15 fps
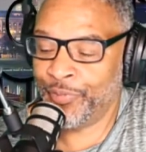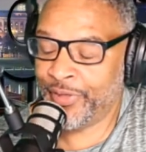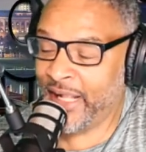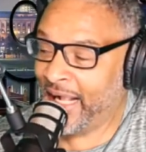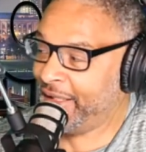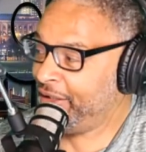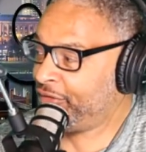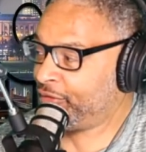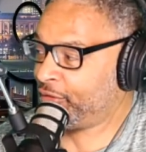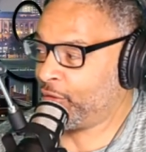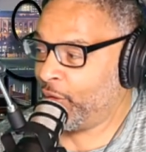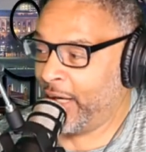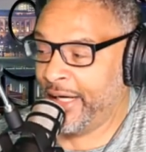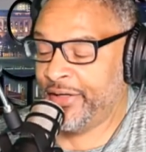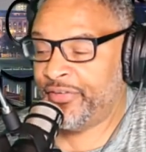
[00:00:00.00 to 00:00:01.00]
That is
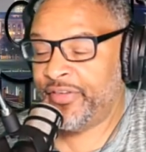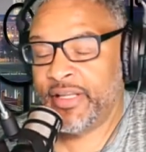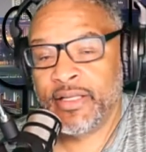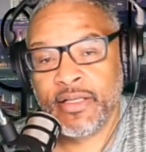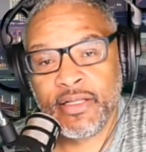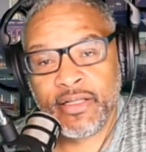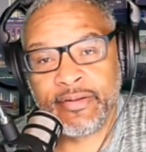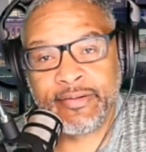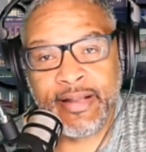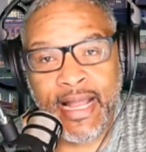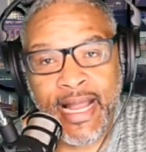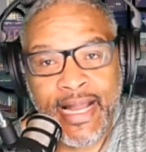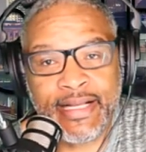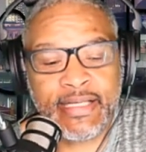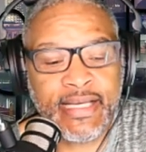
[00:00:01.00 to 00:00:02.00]
crazy.
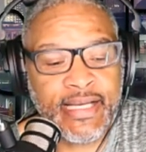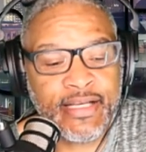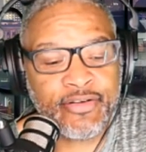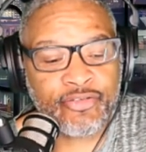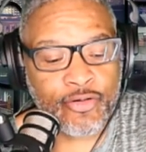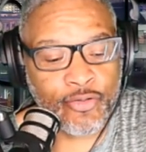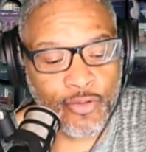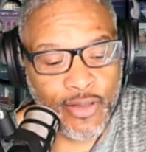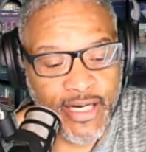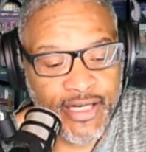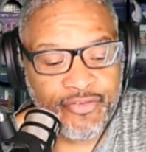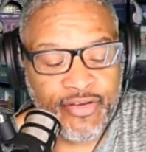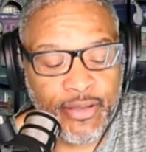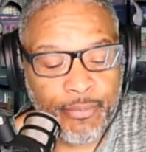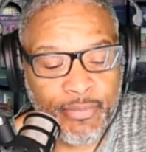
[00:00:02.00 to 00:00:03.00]
That is
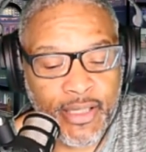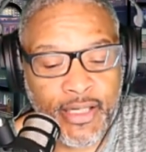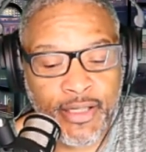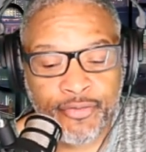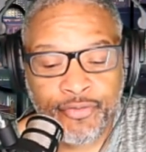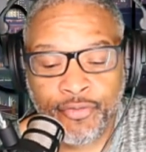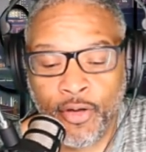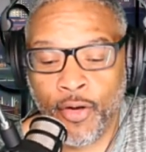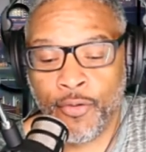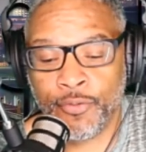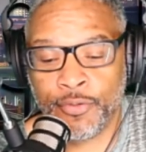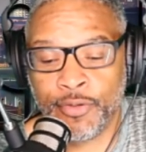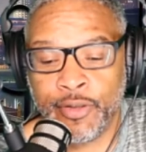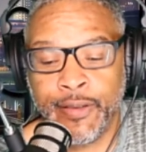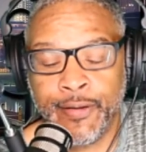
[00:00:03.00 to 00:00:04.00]
crazy, man. So,
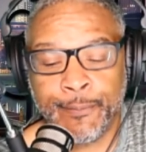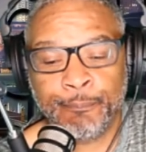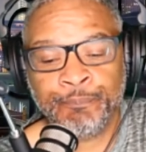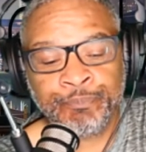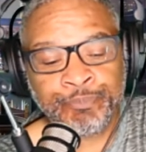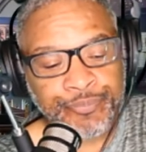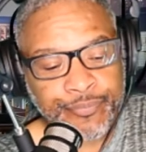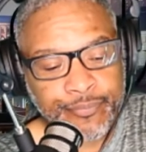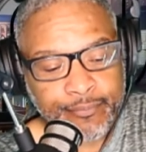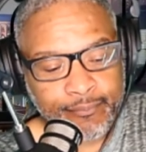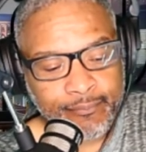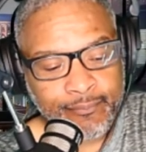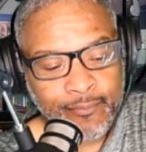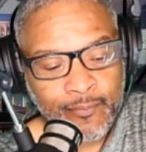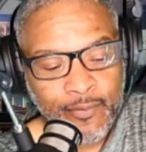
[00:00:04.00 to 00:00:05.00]
look,
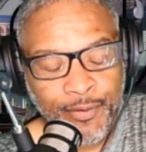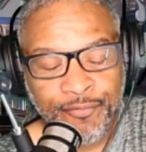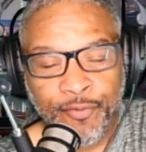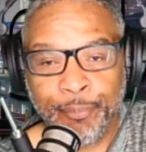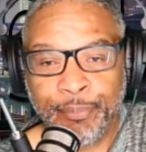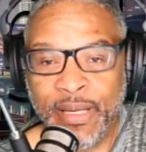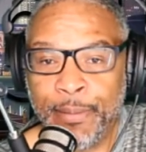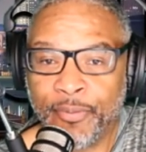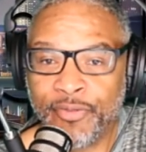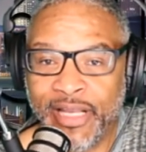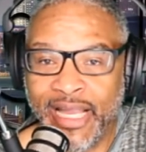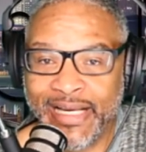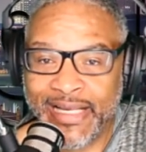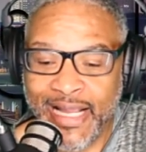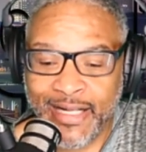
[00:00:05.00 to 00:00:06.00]
for people
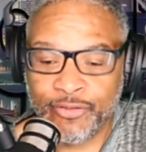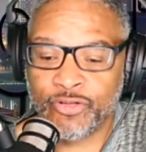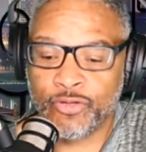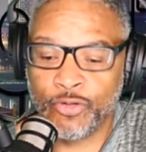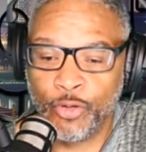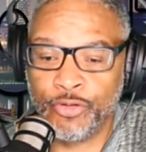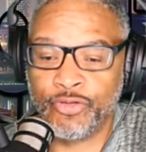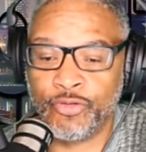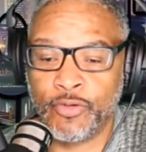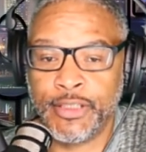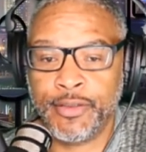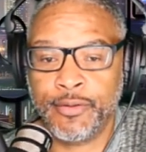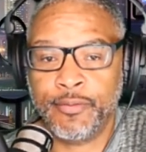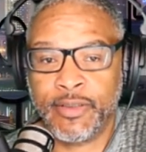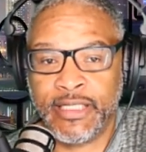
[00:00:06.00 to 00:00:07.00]
that got
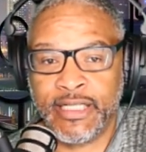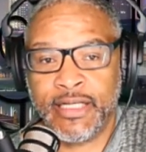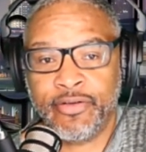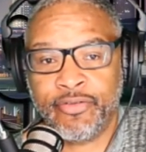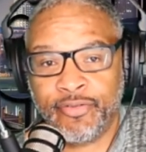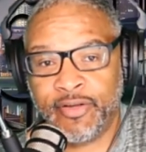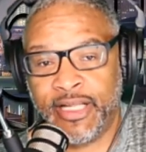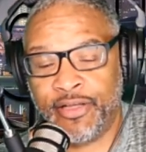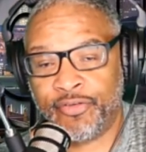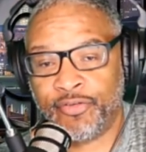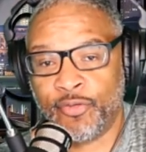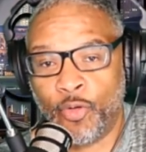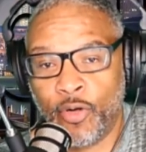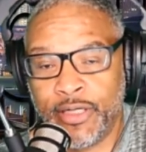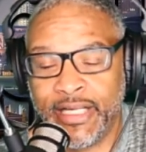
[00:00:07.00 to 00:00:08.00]
children that's that's
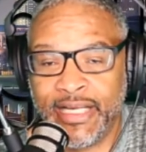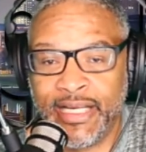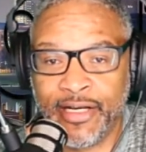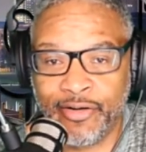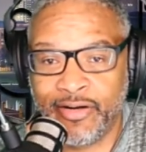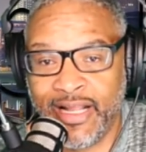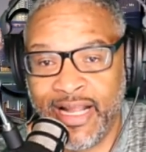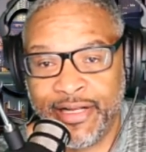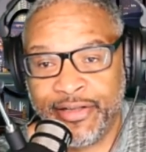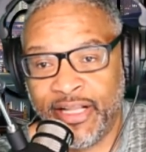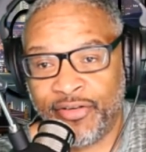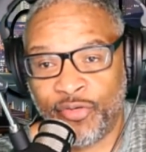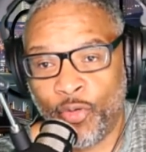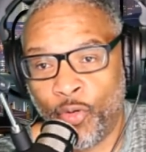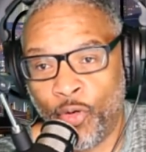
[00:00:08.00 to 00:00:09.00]
on the internet,
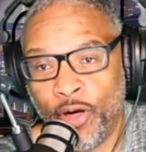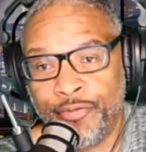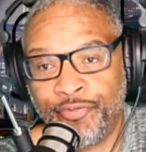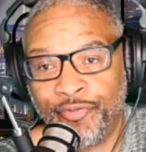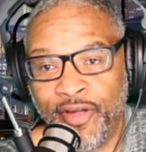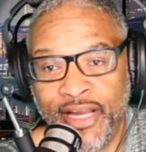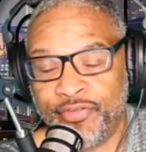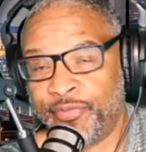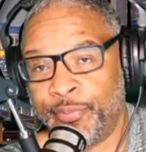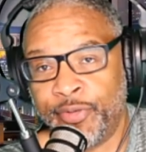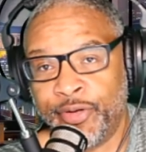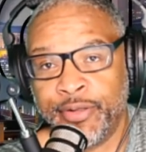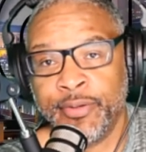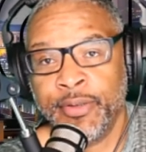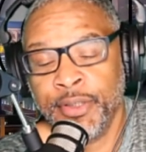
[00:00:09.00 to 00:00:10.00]
that's on
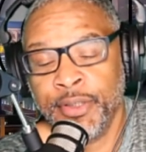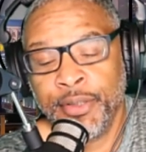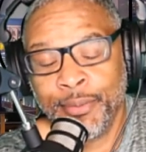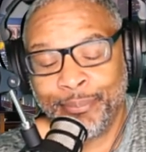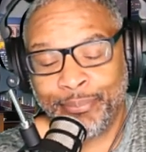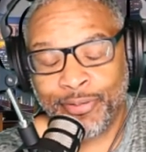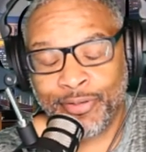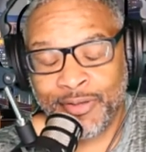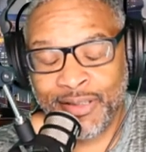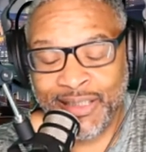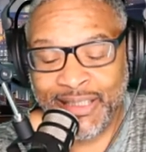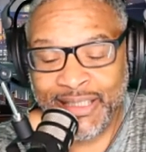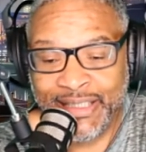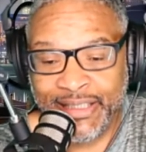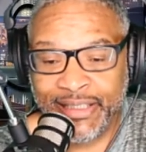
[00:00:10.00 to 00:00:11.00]
Facebook,
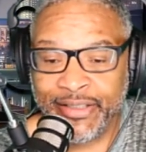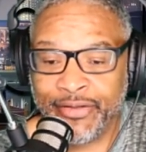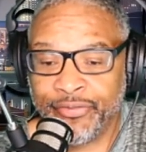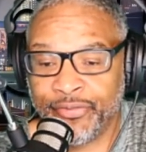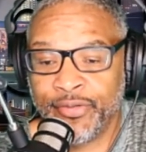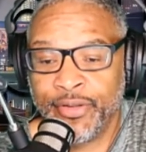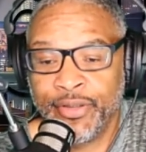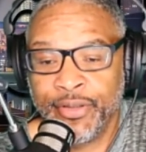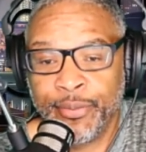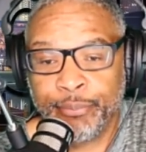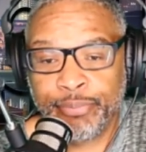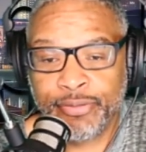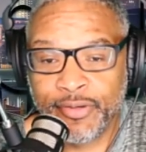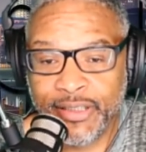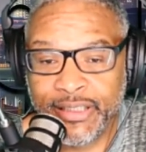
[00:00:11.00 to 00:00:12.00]
please,
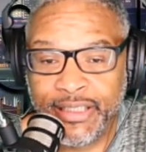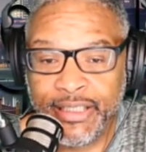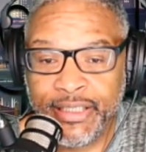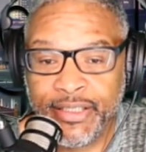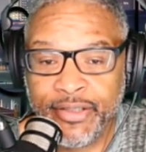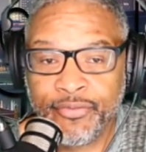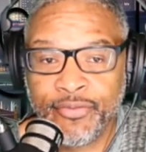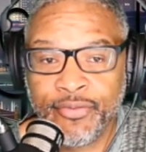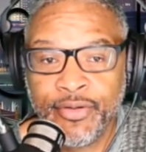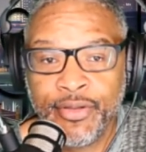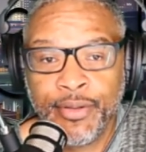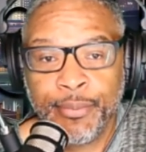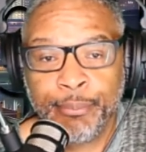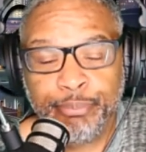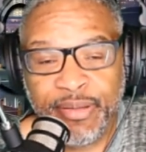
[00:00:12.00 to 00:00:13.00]
please
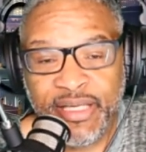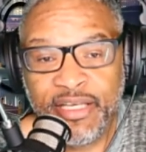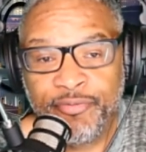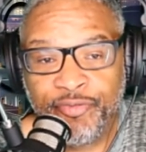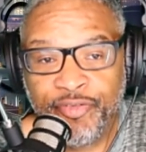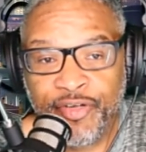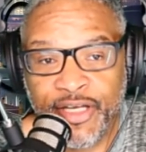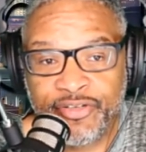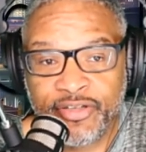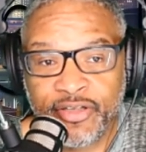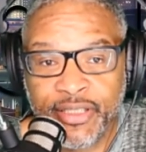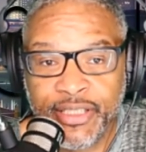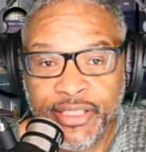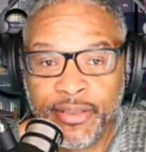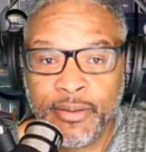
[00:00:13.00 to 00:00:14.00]
be
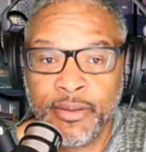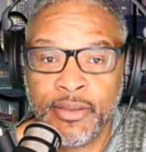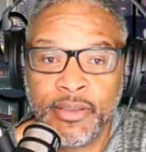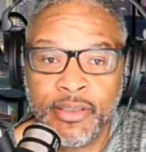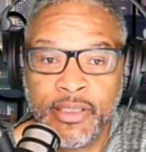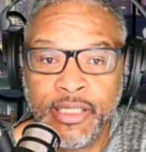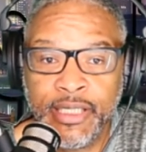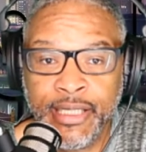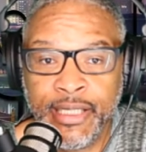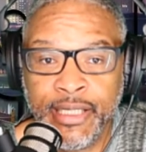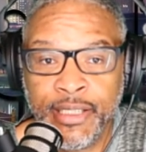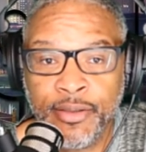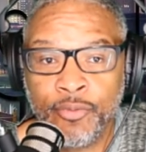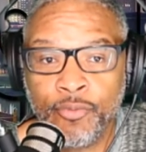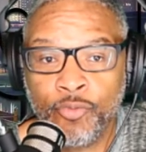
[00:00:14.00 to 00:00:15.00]
vigilant
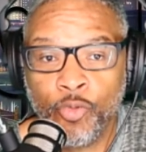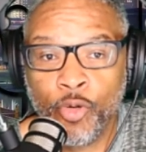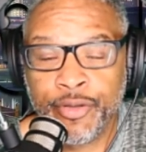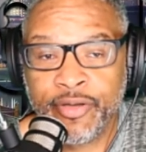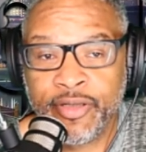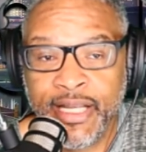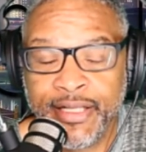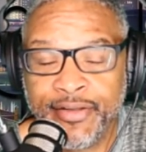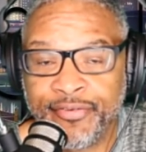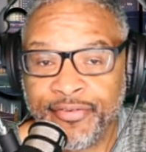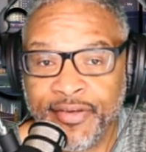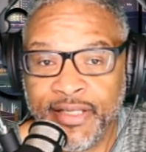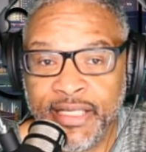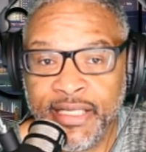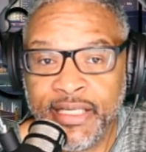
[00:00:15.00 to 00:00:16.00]
in what they
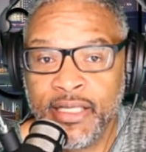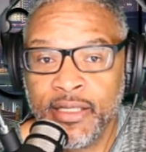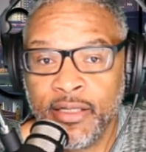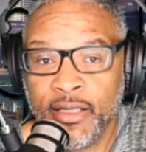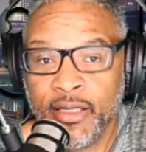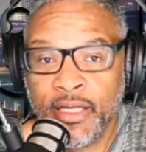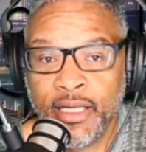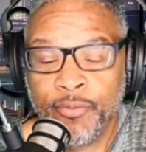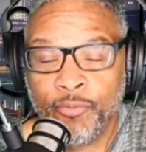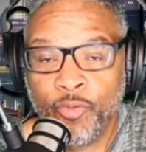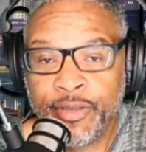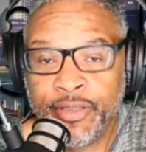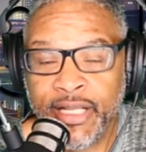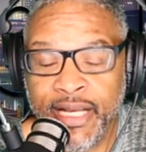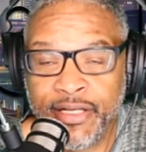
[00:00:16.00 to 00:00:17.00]
see and
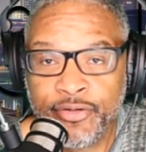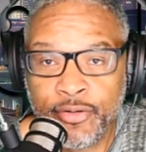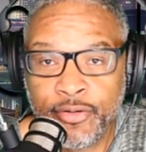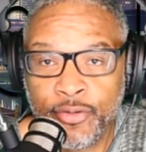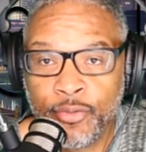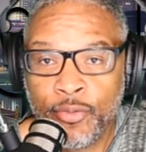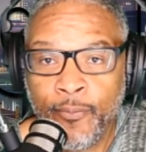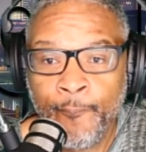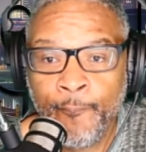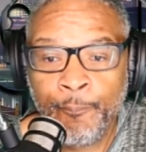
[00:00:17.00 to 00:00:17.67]
what they do.